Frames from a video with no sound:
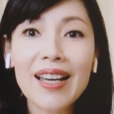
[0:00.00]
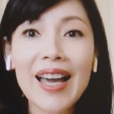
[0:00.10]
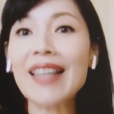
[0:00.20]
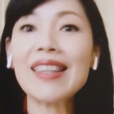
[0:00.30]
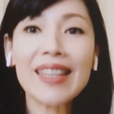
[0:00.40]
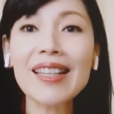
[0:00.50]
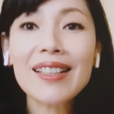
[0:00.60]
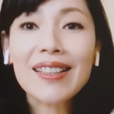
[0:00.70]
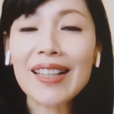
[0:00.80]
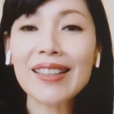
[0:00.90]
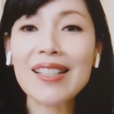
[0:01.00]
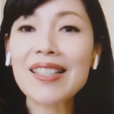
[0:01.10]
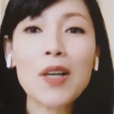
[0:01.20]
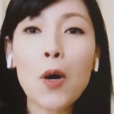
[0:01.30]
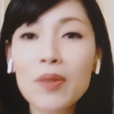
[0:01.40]
and think that is
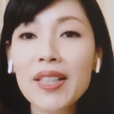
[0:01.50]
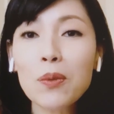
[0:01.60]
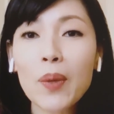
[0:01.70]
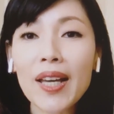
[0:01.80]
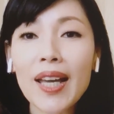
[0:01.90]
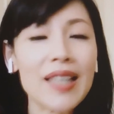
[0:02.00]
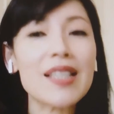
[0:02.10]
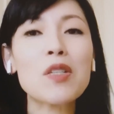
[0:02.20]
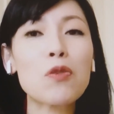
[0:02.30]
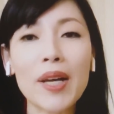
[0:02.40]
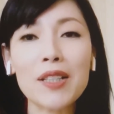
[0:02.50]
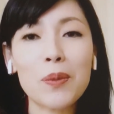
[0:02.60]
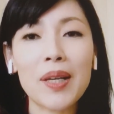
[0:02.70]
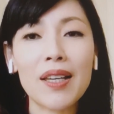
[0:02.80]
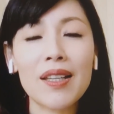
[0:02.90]
the only way and is the right
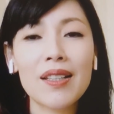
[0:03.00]
way.